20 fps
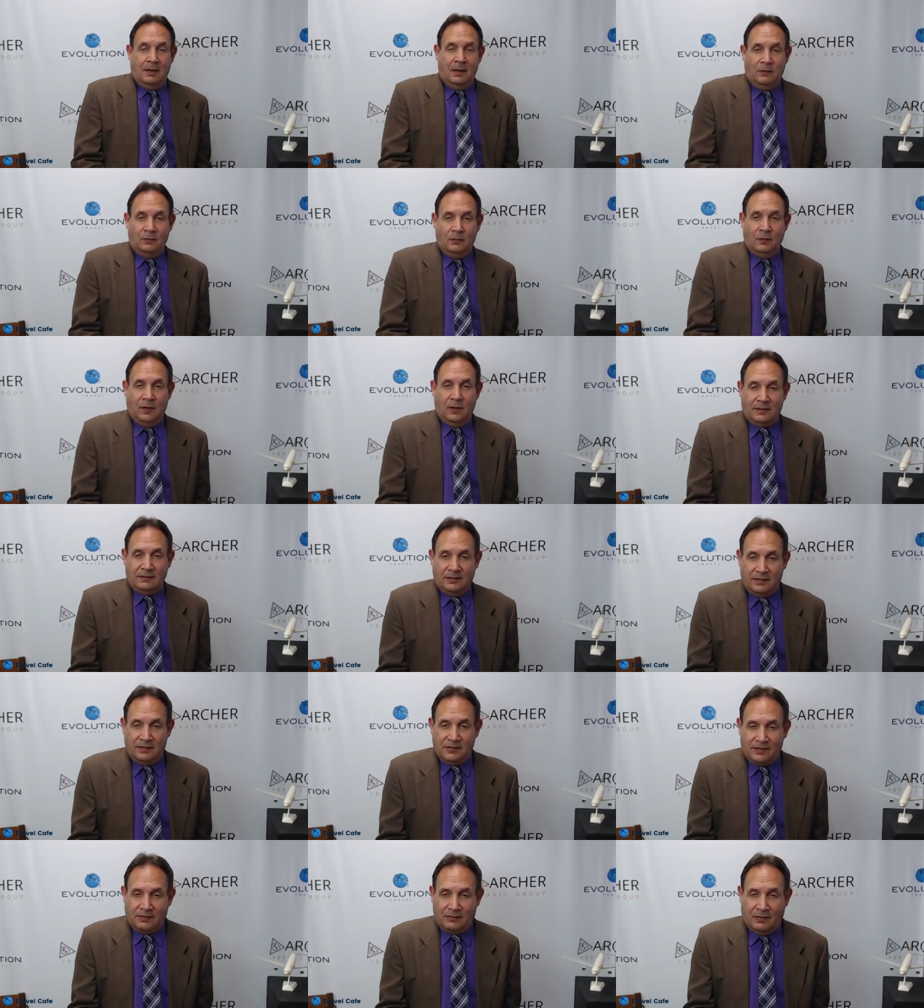work the
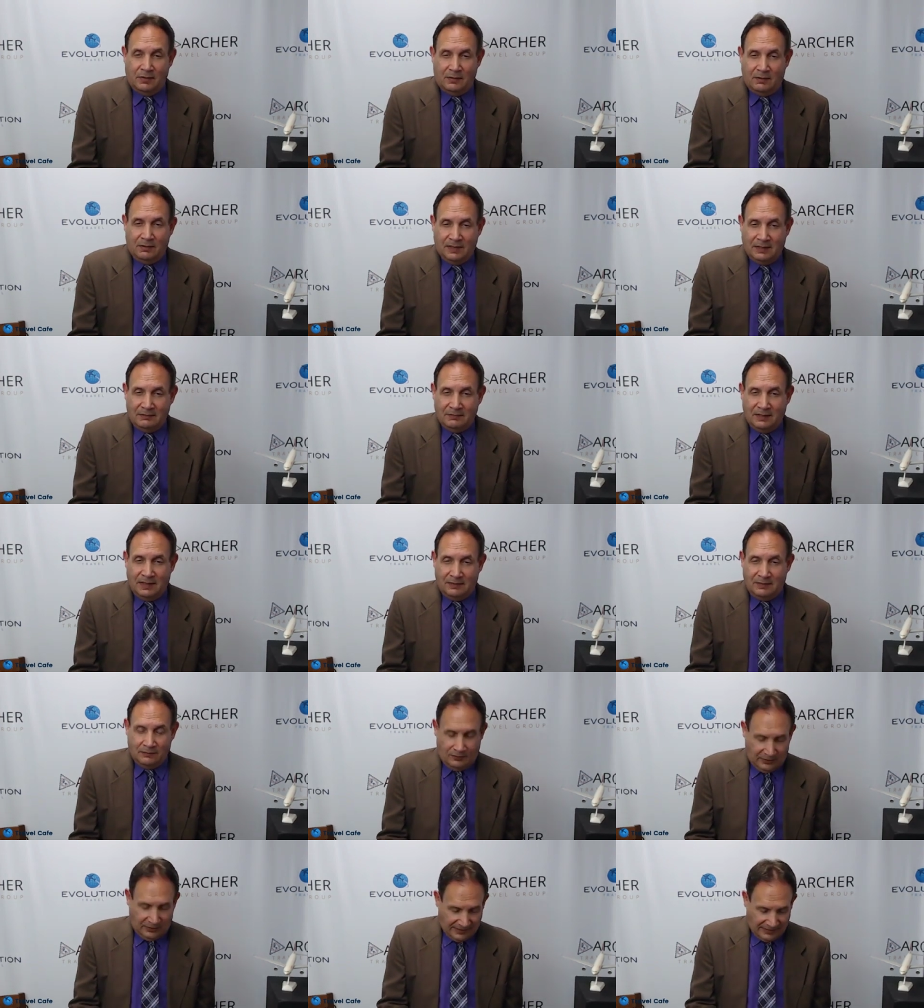scroll and,
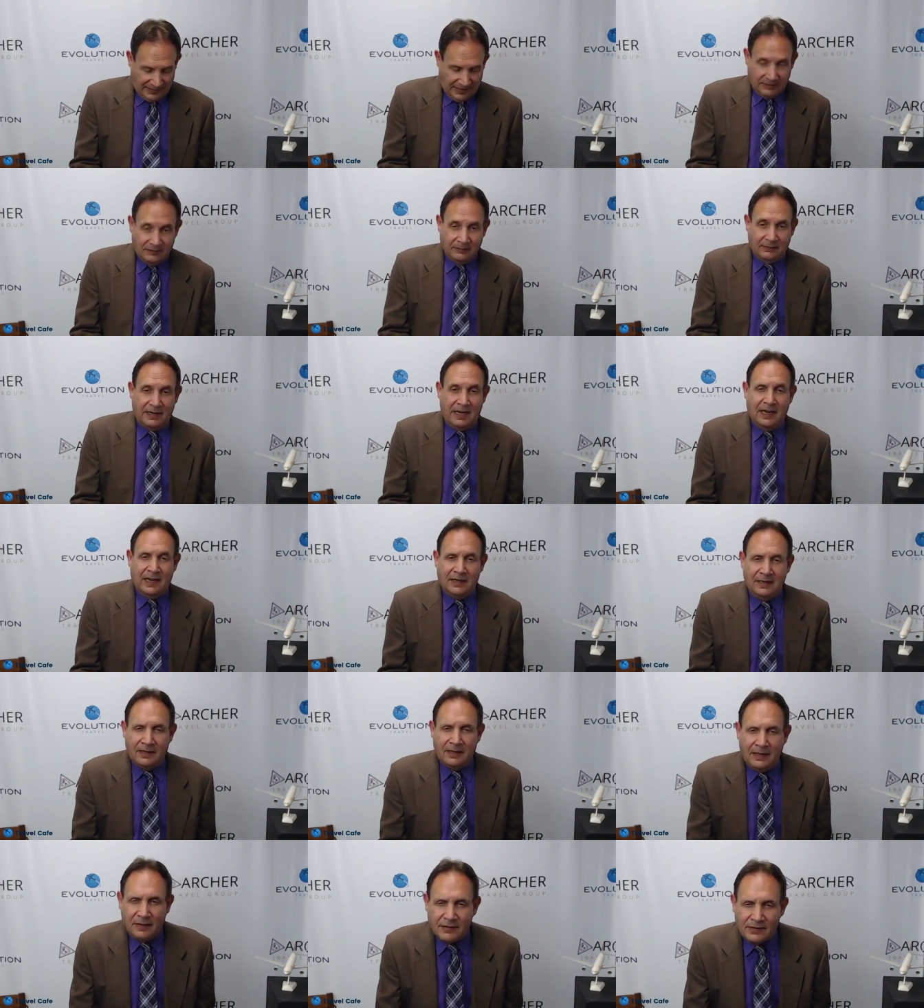and we'll get that one.
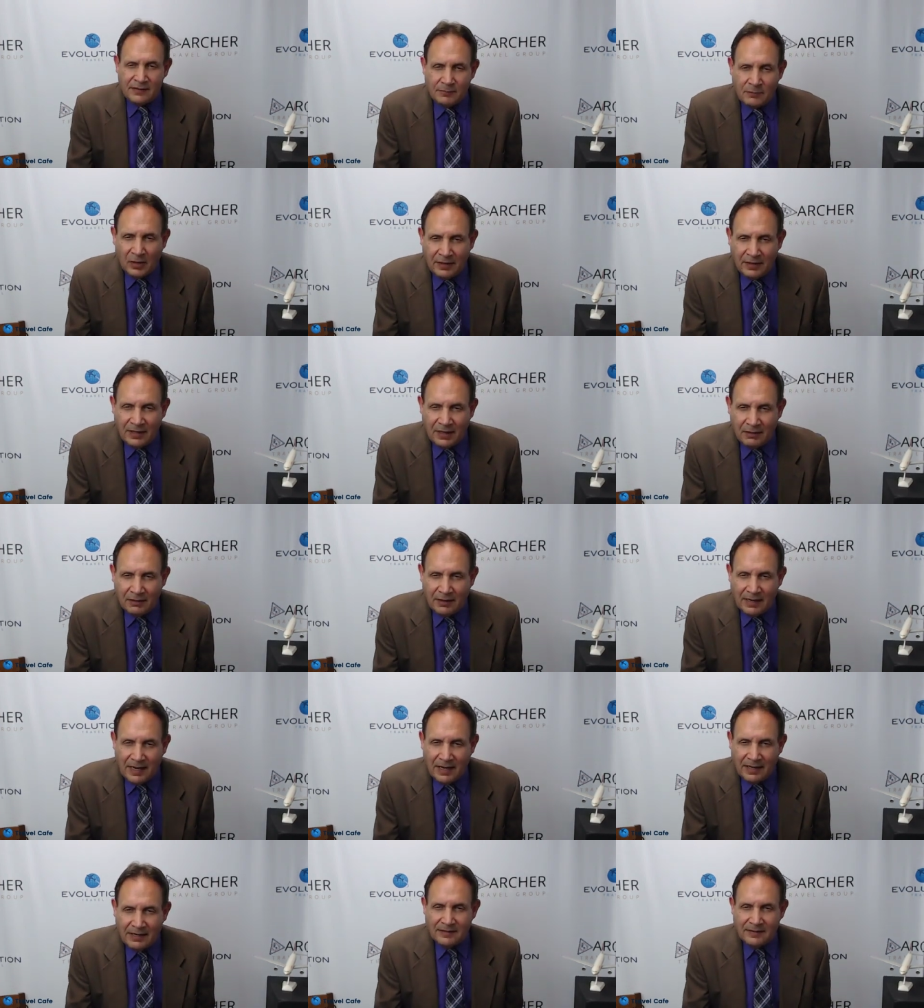And there's Marnie
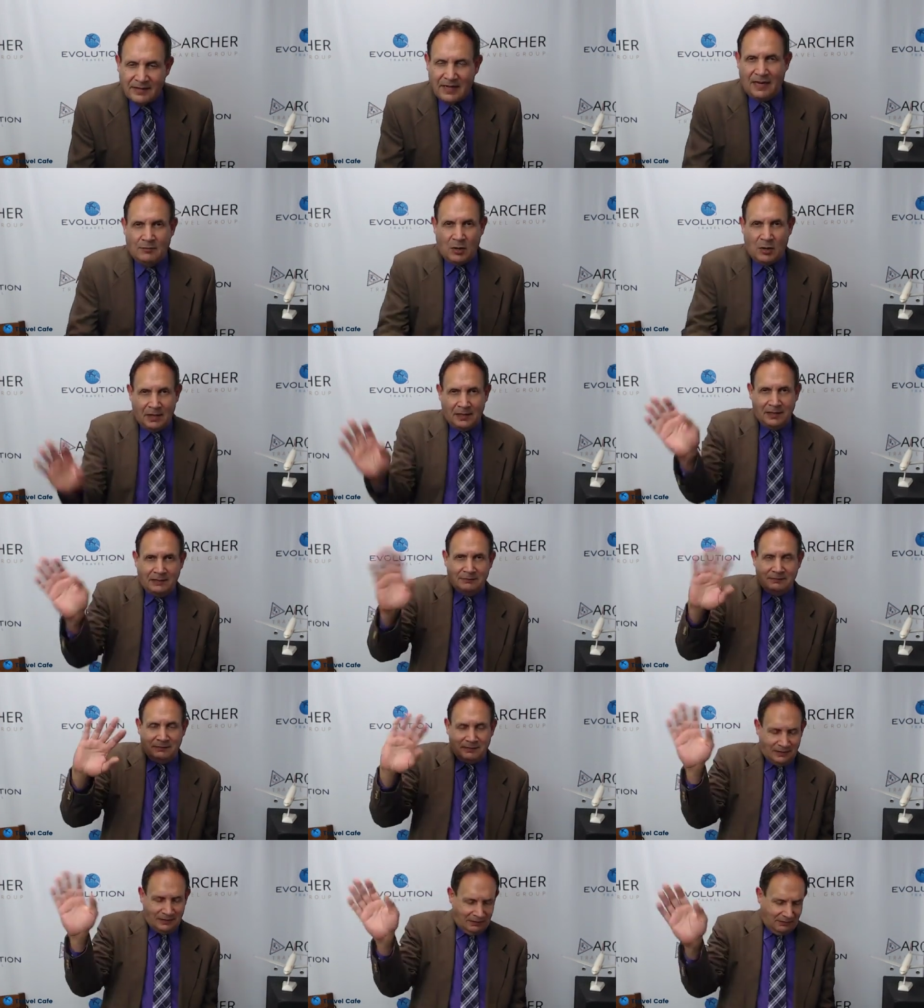Hernandez. Hey, Marnie.
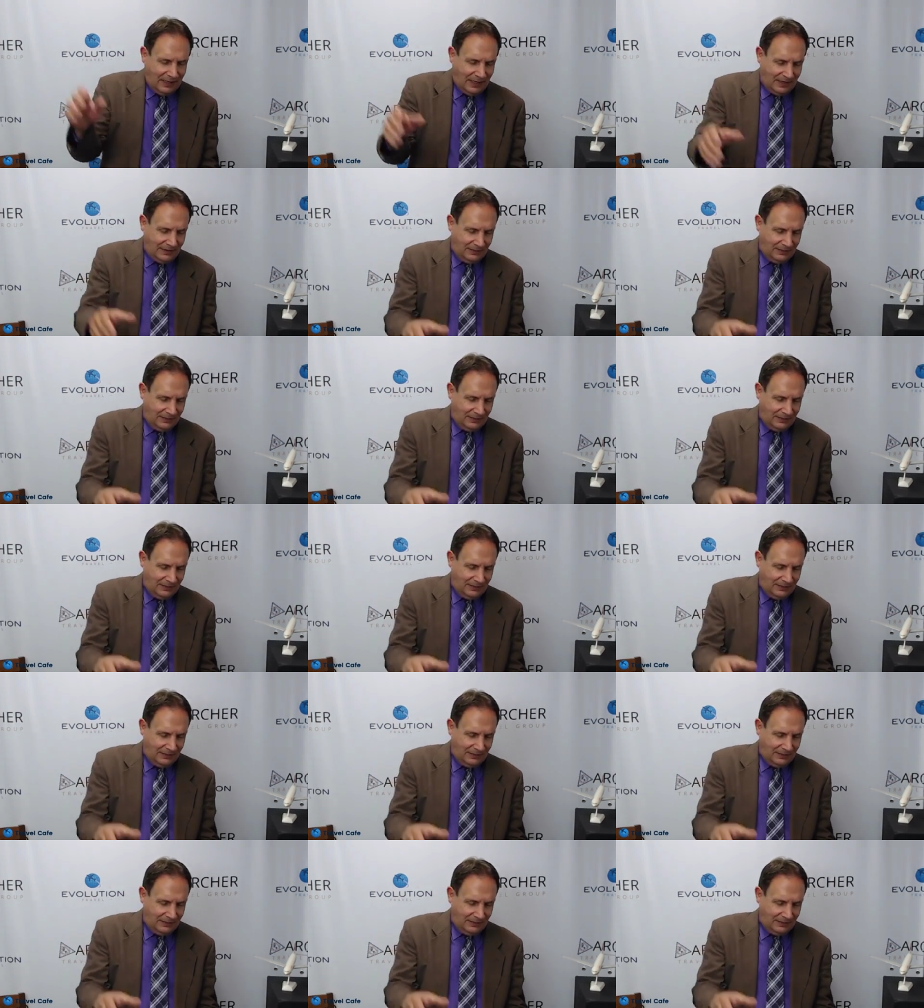All right,